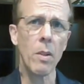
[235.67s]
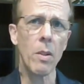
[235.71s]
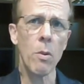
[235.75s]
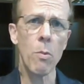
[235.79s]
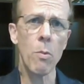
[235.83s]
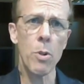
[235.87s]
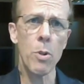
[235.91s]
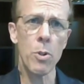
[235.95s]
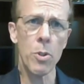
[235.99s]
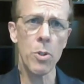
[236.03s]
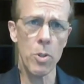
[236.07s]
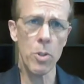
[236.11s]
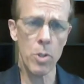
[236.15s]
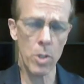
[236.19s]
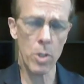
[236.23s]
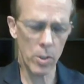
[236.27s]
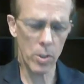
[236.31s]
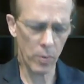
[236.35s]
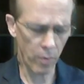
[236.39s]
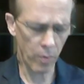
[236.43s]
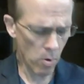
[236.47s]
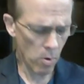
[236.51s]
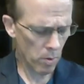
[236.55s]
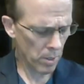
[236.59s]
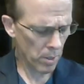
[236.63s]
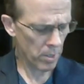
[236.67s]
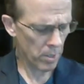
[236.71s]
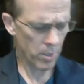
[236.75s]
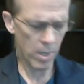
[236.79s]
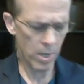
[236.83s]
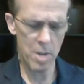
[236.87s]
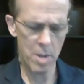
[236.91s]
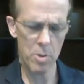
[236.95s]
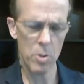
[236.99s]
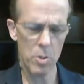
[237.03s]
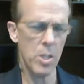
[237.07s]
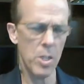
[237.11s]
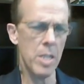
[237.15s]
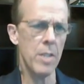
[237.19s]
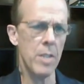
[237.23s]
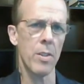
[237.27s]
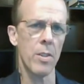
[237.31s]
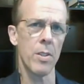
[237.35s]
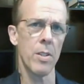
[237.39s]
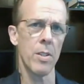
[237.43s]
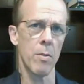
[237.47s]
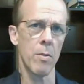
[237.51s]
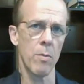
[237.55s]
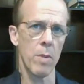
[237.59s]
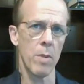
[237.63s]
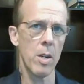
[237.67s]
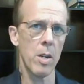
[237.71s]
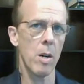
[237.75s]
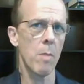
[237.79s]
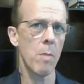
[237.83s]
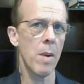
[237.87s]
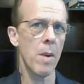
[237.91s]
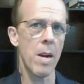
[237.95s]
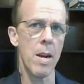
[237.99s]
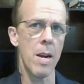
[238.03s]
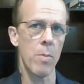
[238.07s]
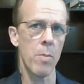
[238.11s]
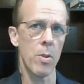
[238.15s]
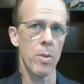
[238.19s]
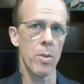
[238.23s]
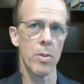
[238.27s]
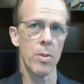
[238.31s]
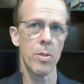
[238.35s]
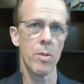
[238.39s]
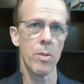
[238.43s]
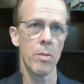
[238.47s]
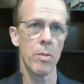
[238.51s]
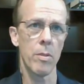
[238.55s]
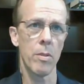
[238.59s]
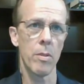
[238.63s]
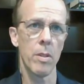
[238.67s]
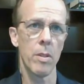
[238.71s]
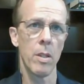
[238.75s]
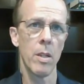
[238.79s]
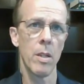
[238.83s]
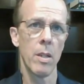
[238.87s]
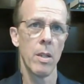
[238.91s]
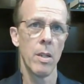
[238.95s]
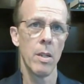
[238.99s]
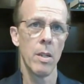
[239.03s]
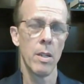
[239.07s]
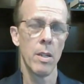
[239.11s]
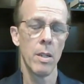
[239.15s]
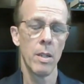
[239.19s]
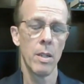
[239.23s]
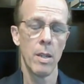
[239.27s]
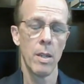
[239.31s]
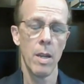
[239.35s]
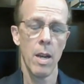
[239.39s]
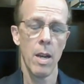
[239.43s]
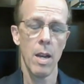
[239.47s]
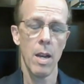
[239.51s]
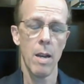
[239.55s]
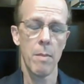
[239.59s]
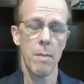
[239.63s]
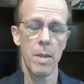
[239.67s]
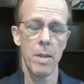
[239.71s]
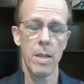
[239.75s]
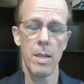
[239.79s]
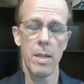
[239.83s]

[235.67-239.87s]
We should just focus on Jesus and read our Bibles. I mean,